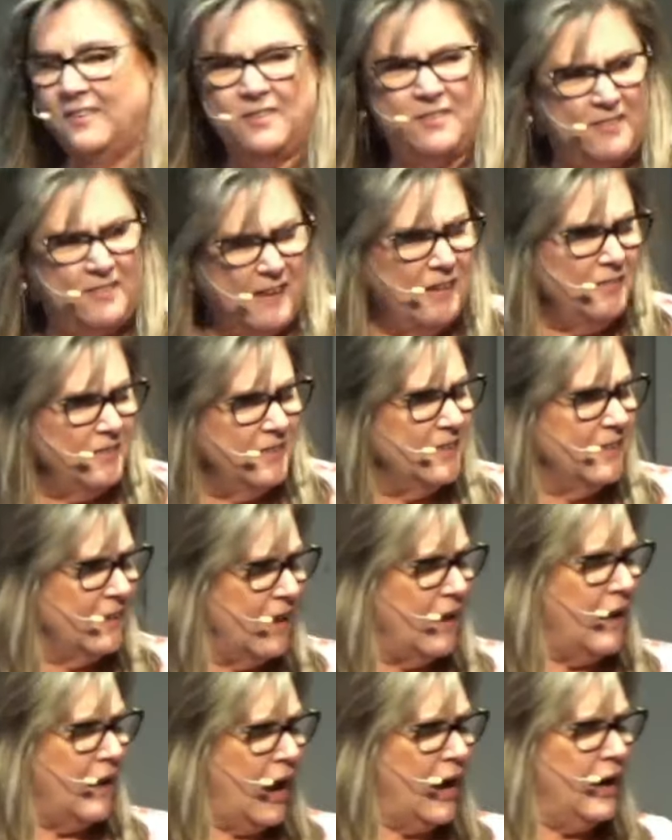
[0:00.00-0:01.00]
This sounds
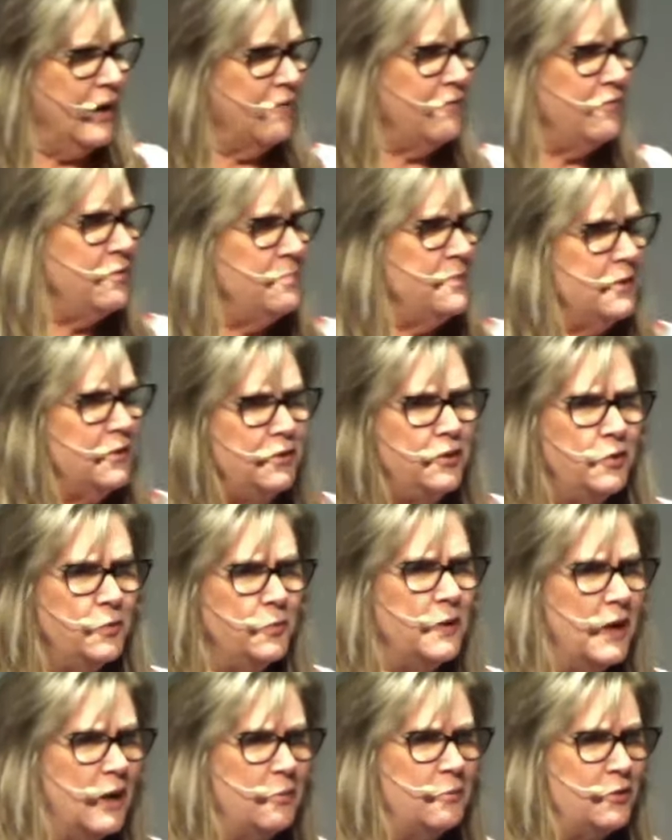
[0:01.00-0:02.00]
kind of familiar to
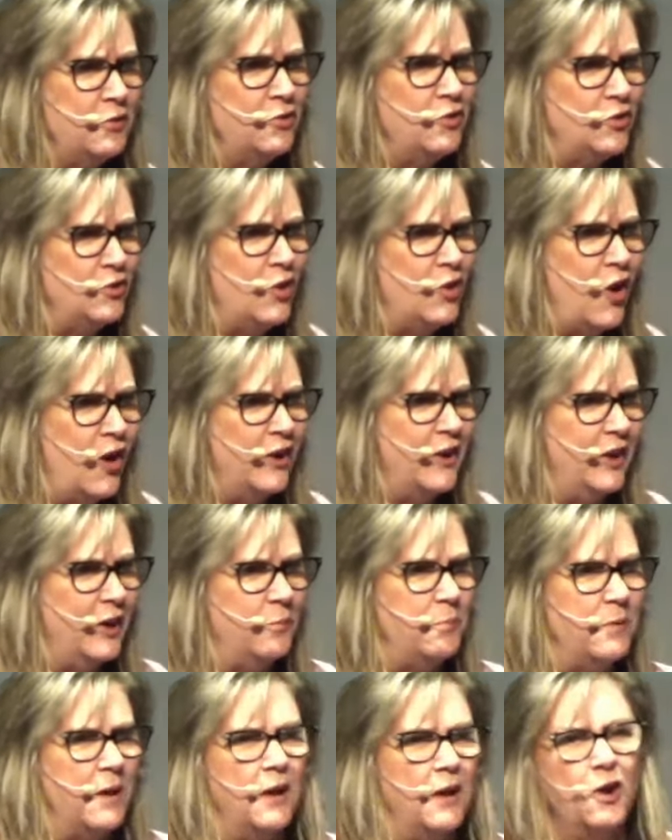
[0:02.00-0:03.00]
what I was just
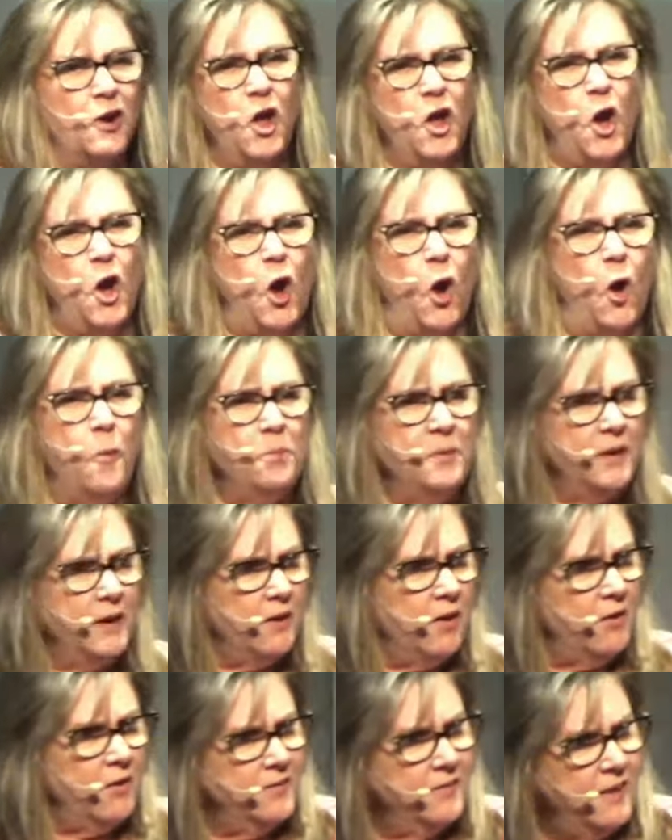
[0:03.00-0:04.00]
talking about.
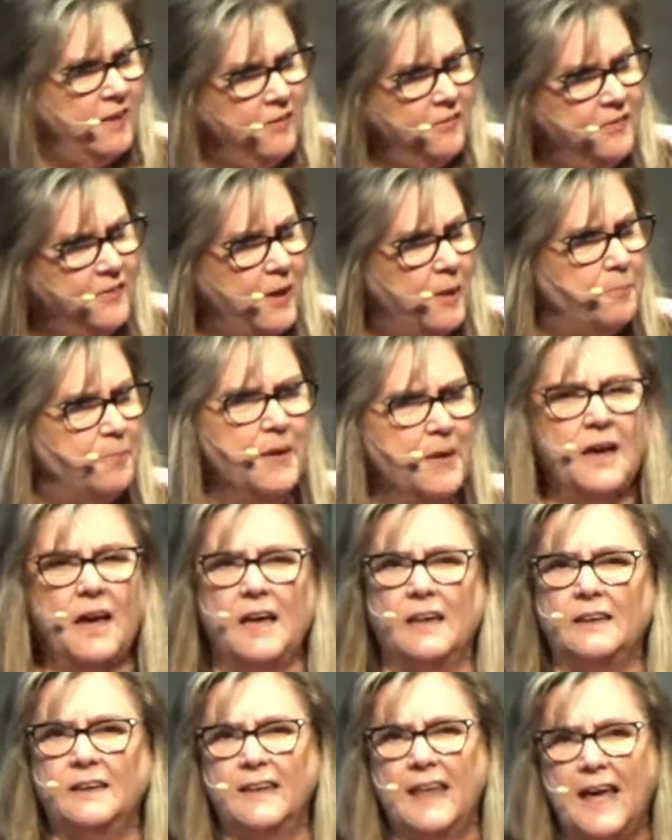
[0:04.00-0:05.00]
opening ourselves up,
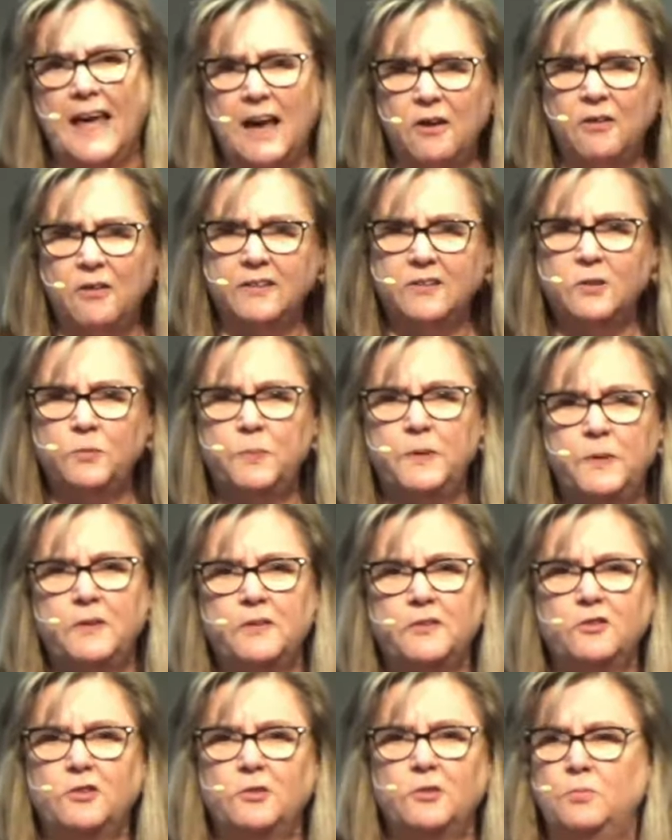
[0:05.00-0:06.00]
allowing
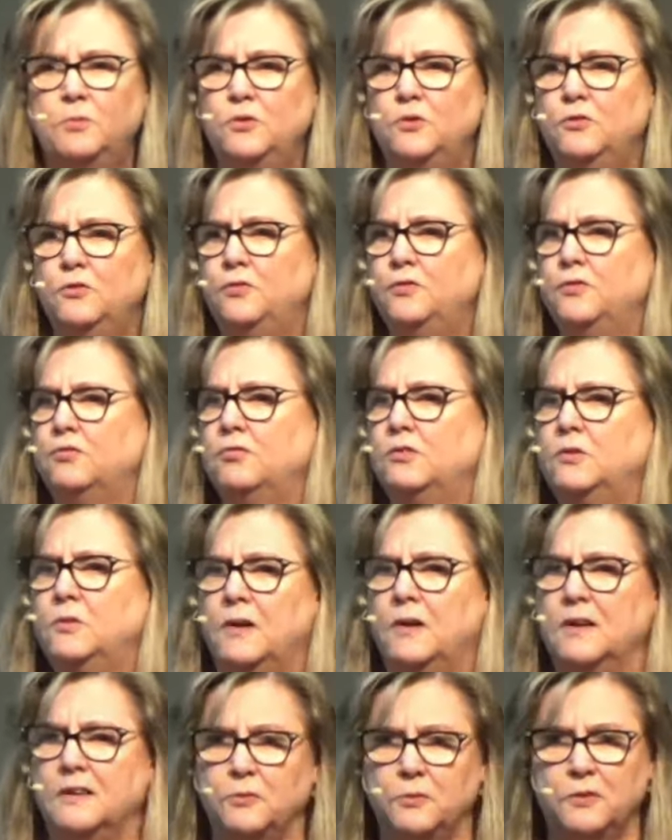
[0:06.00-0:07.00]
spirit to move
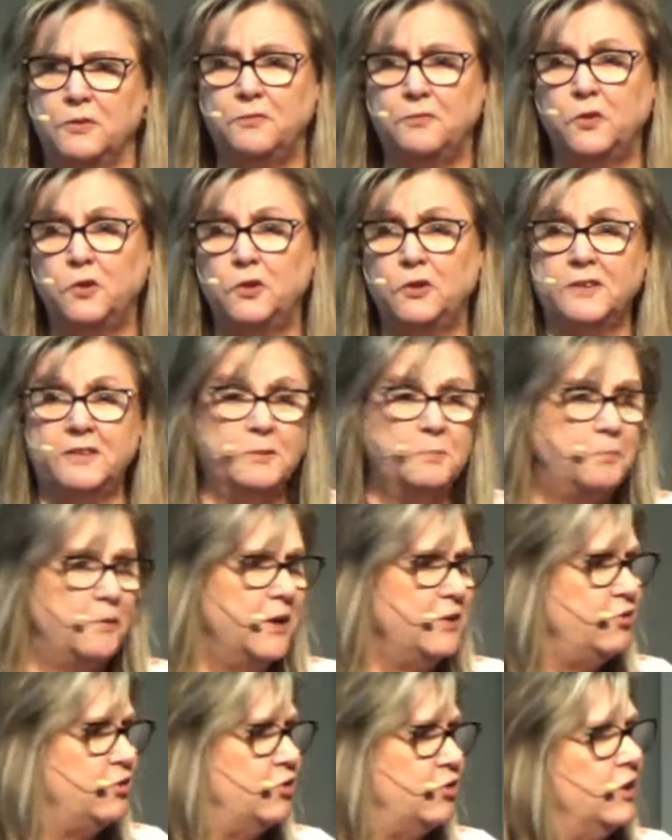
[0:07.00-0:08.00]
through us with full
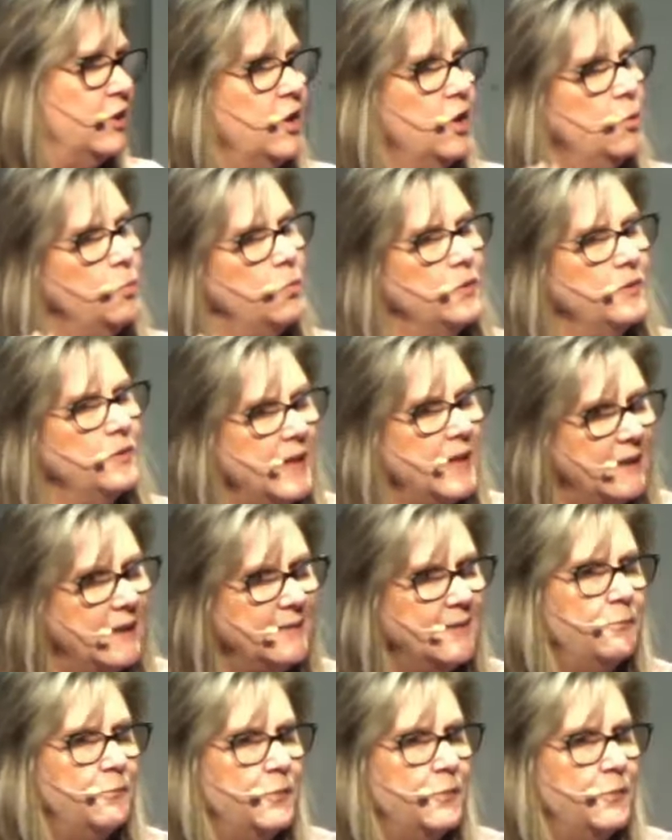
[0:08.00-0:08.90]
expression. Well, that's